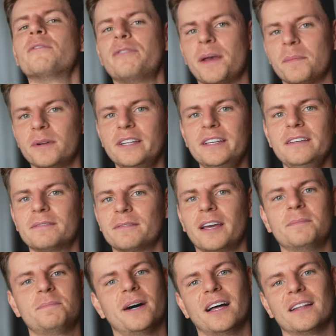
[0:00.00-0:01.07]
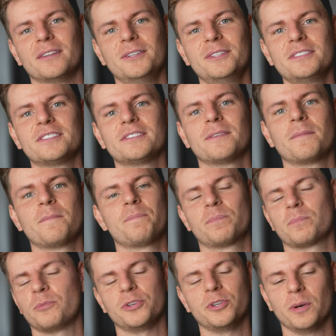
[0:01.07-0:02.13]
family and partners,
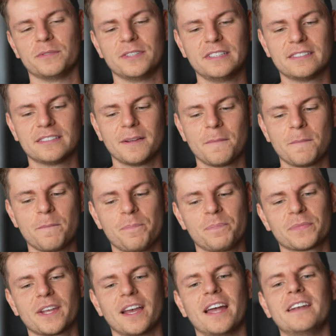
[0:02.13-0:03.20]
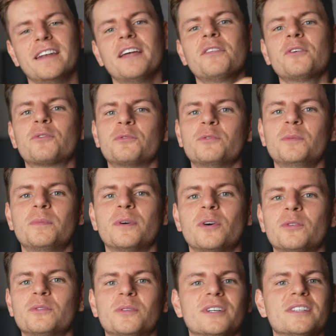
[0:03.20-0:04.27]
pretty obvious. Another group
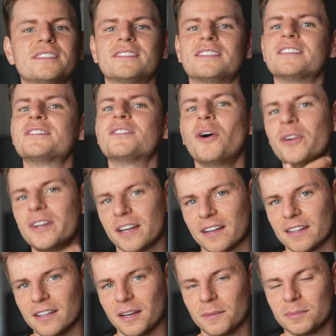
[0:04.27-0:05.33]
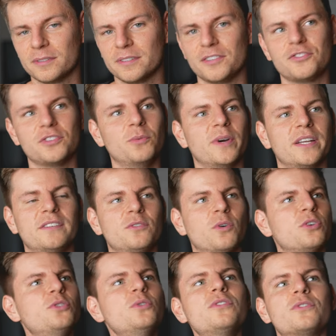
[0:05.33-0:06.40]
was the sauna club that she went
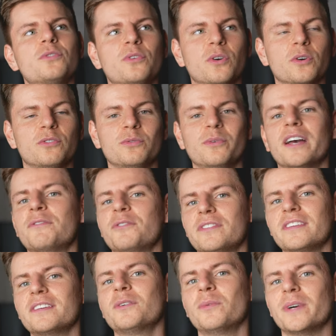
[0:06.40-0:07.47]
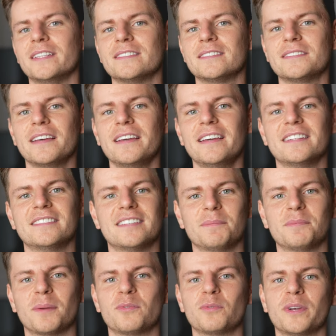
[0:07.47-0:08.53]
or used to go to every single Wednesday and
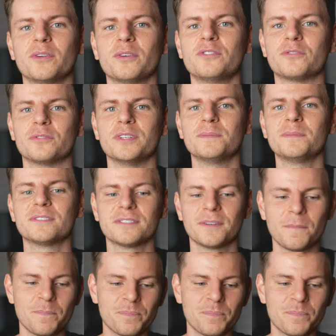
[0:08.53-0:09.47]
sometimes went on trips.